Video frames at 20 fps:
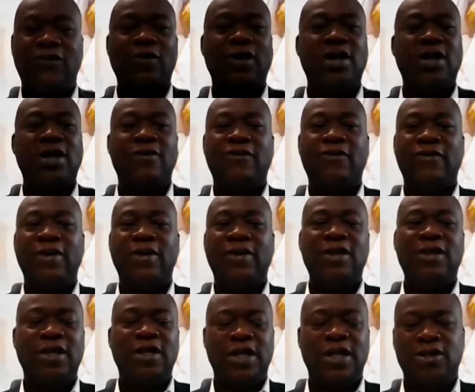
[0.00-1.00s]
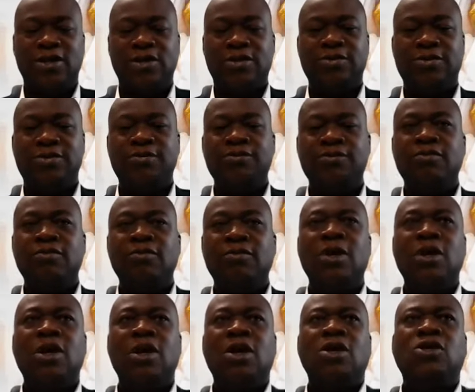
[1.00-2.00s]
of every nation.
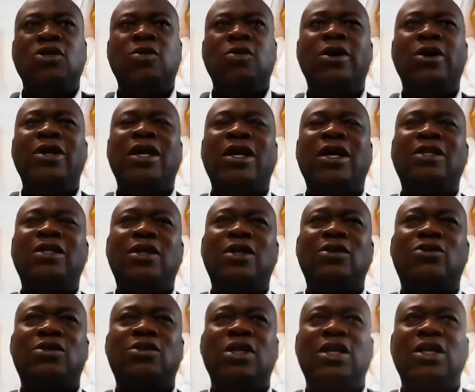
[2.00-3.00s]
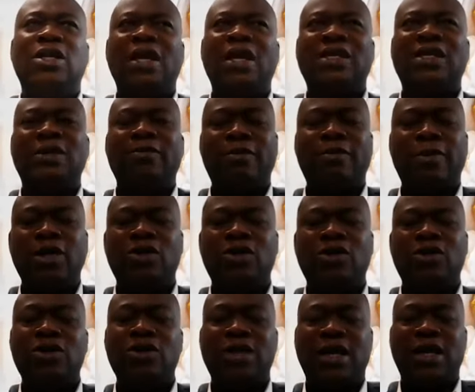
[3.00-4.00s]
But in Nigeria today, there's a
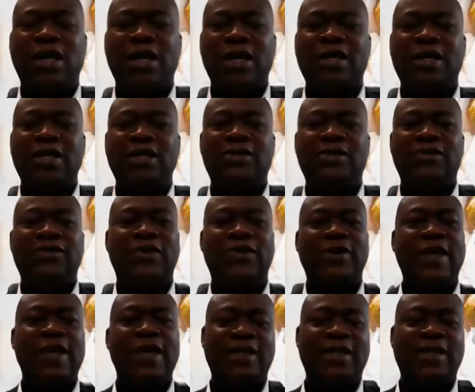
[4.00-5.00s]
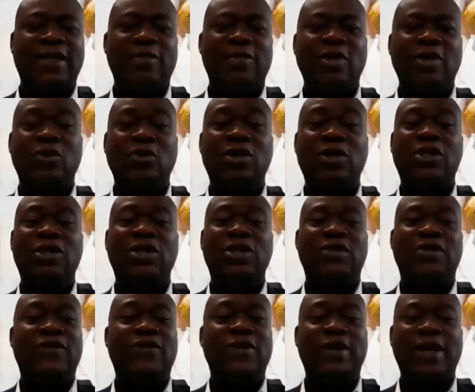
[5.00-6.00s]
major challenge for the SMEs, which
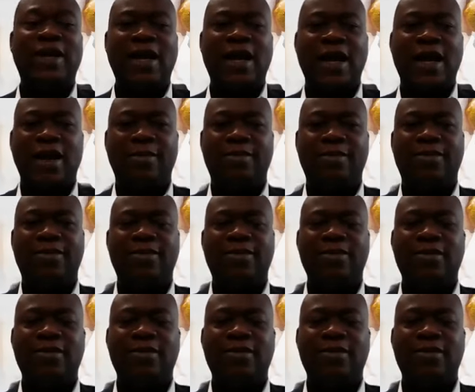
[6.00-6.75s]
is funding gap.